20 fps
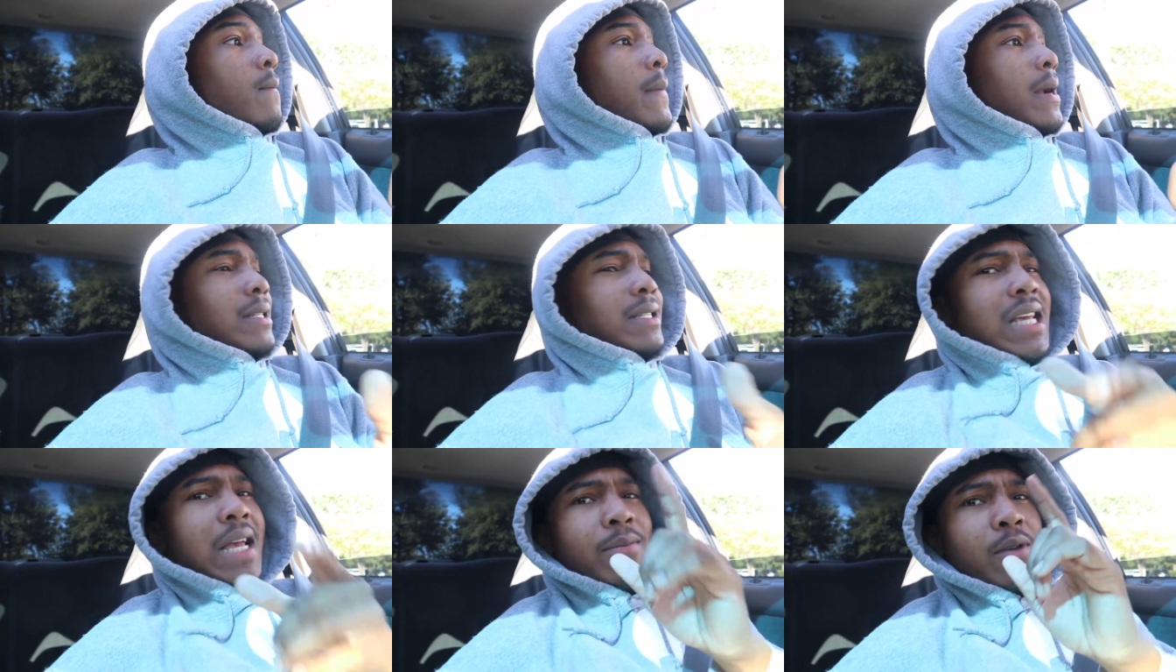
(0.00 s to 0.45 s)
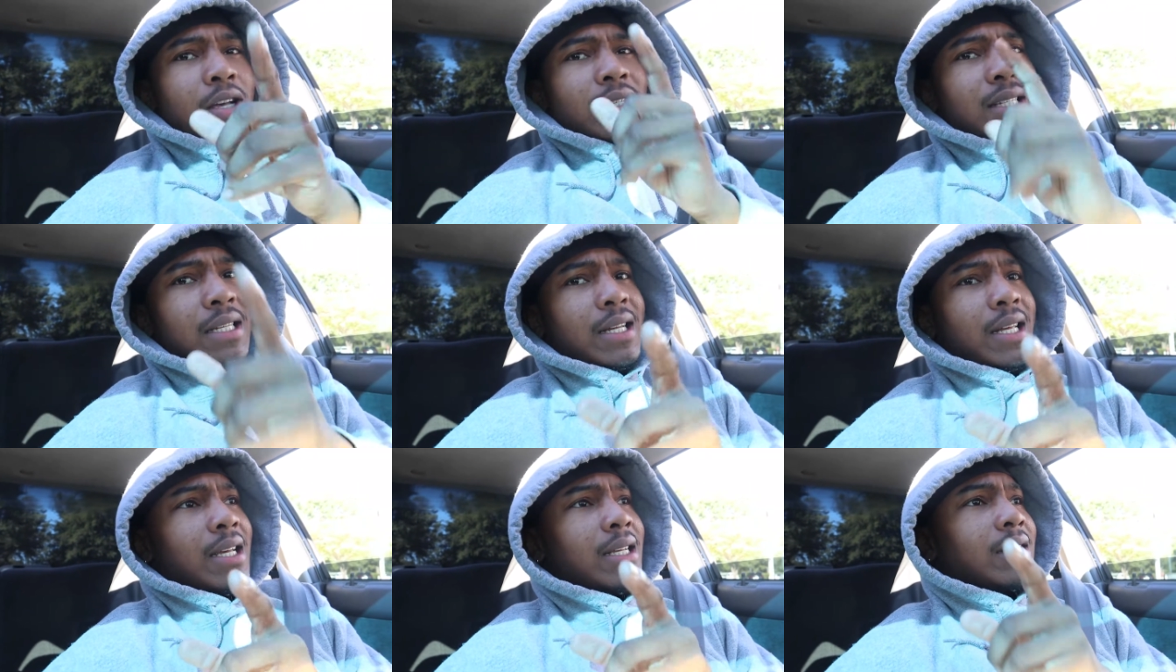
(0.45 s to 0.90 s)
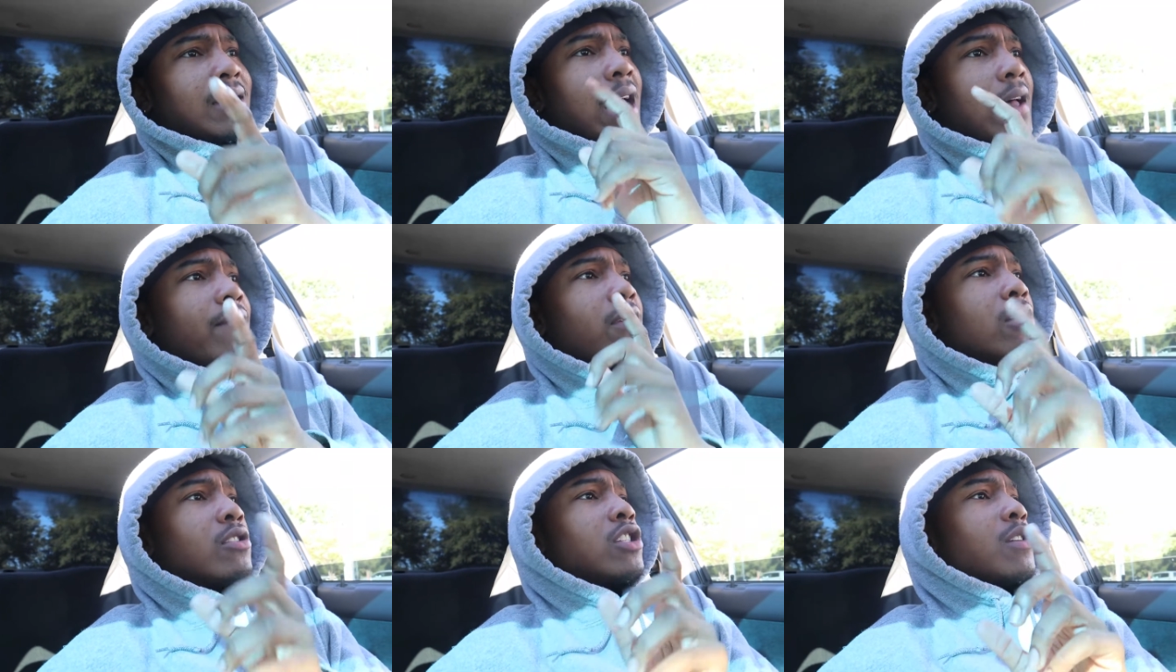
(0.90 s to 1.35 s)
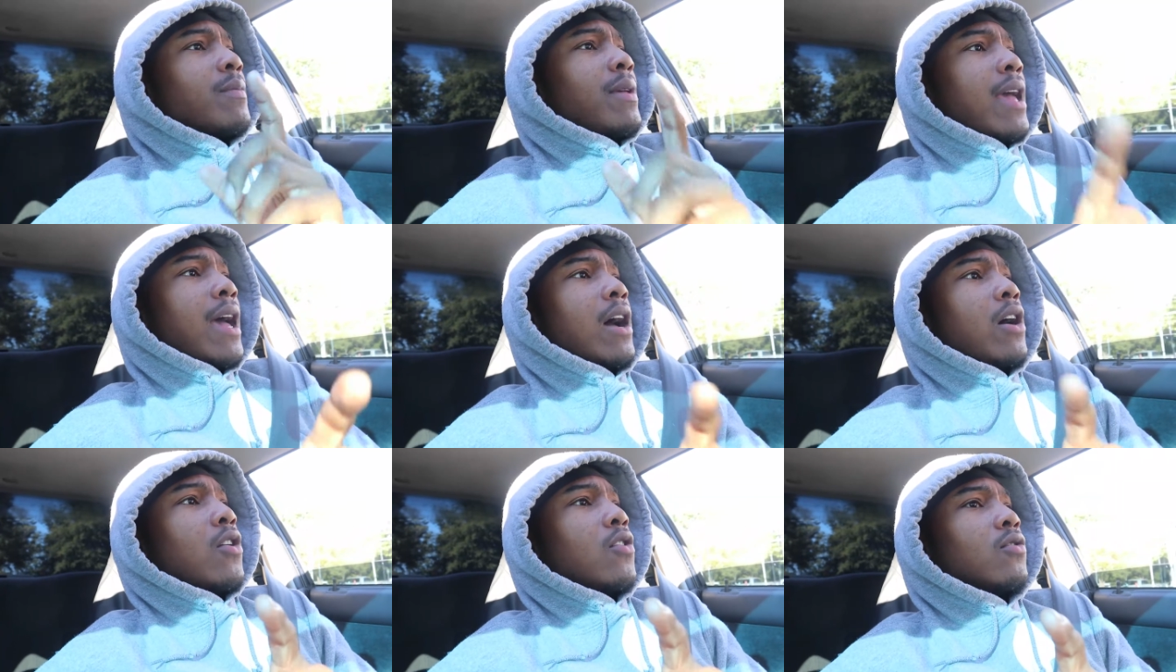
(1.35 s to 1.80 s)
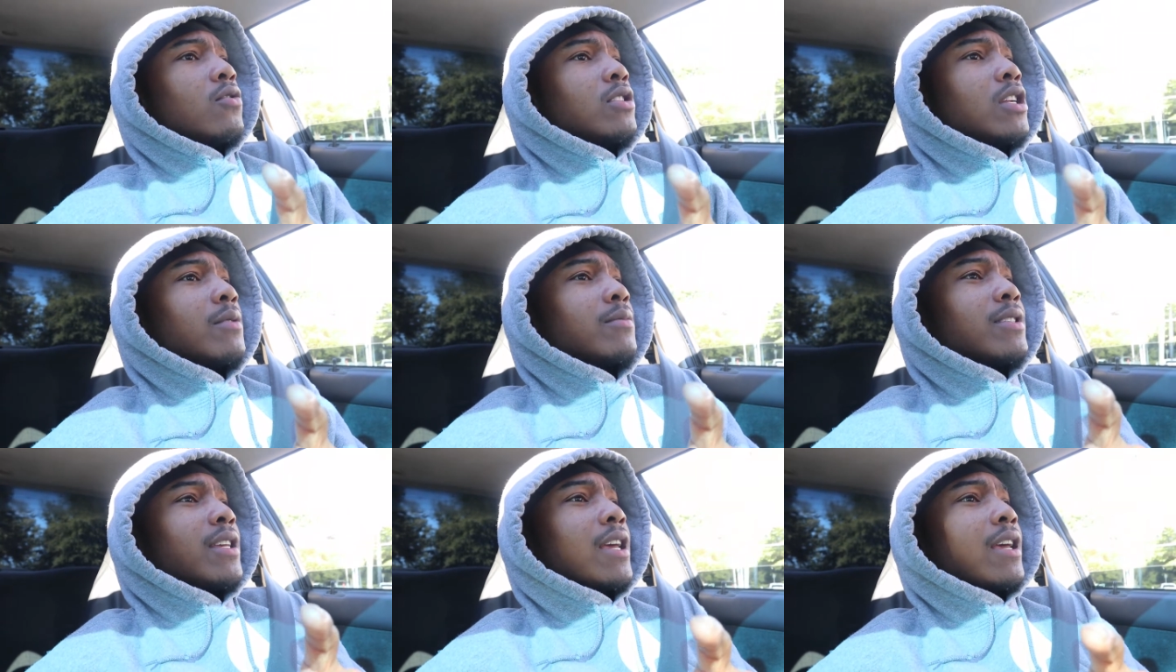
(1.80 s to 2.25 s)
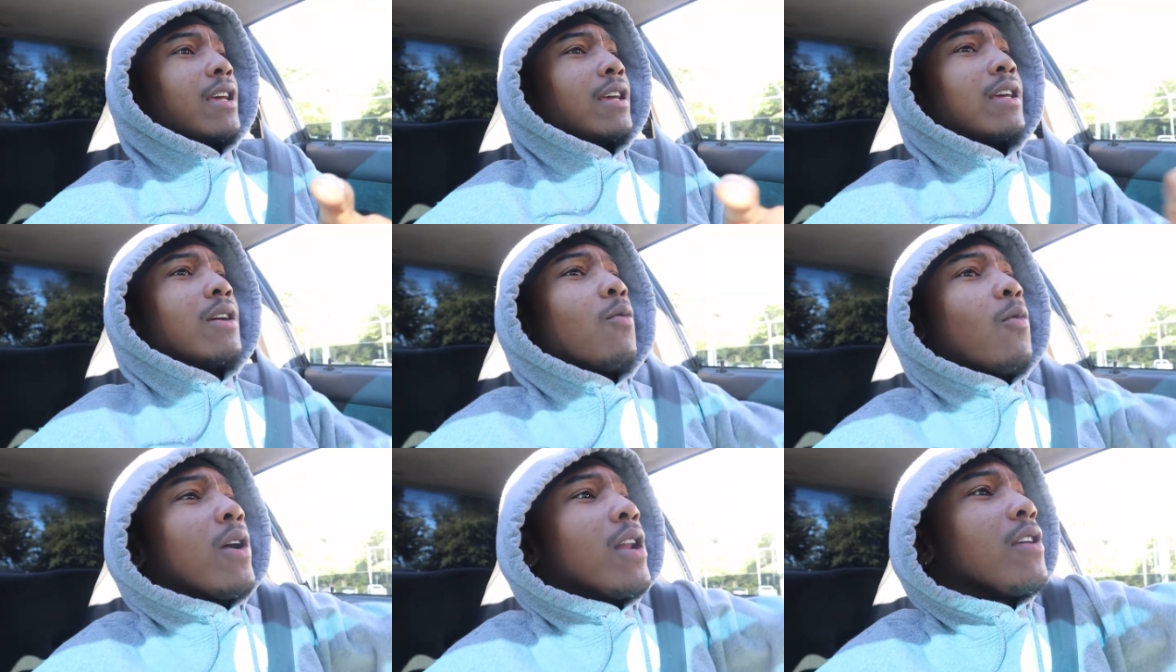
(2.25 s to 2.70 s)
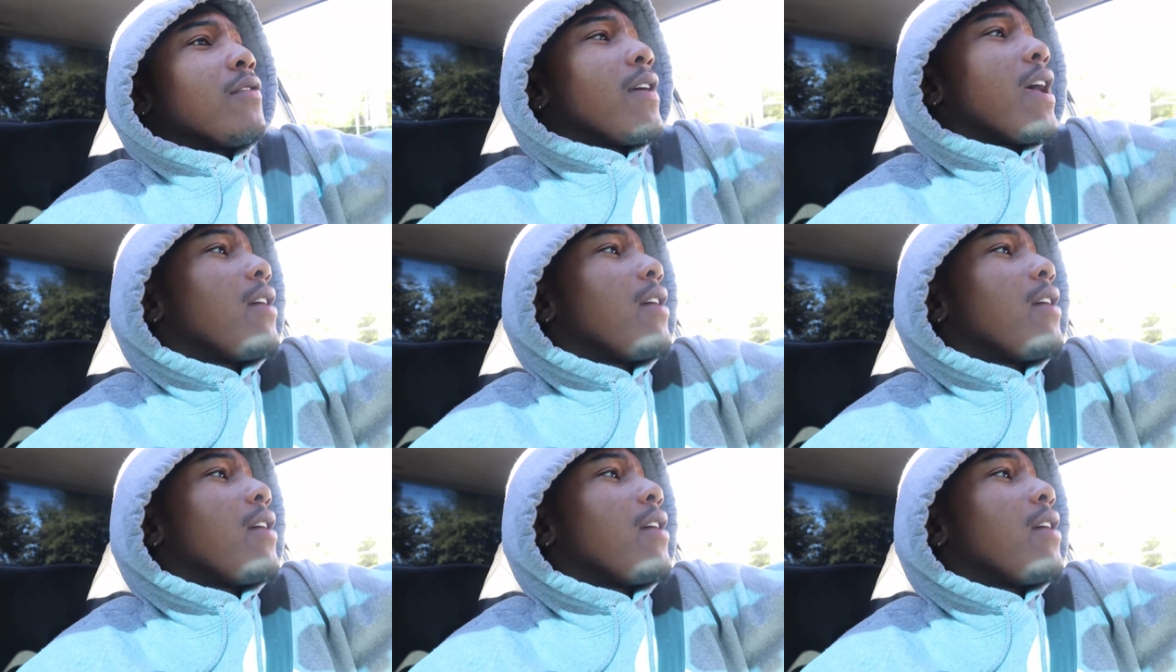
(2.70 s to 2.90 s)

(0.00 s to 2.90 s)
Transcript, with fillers: By the time y'all see this, that video should be out. You know what I'm saying? What if